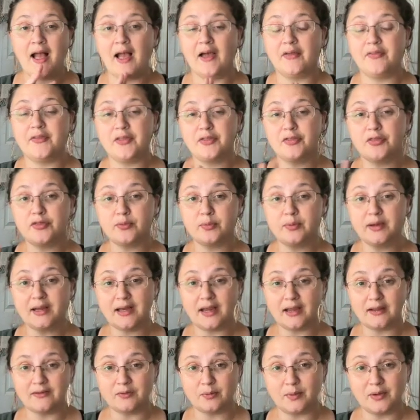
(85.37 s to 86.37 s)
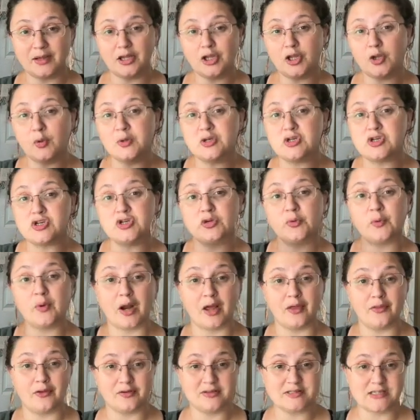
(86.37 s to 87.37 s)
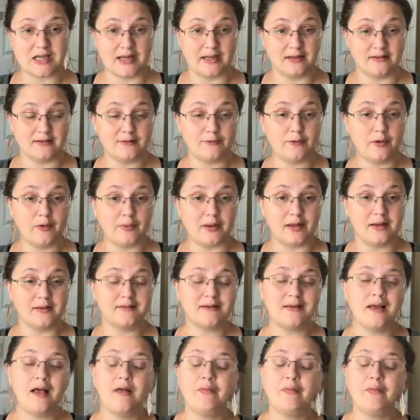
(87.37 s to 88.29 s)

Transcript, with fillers: And then three days a week, you would do your other science focus.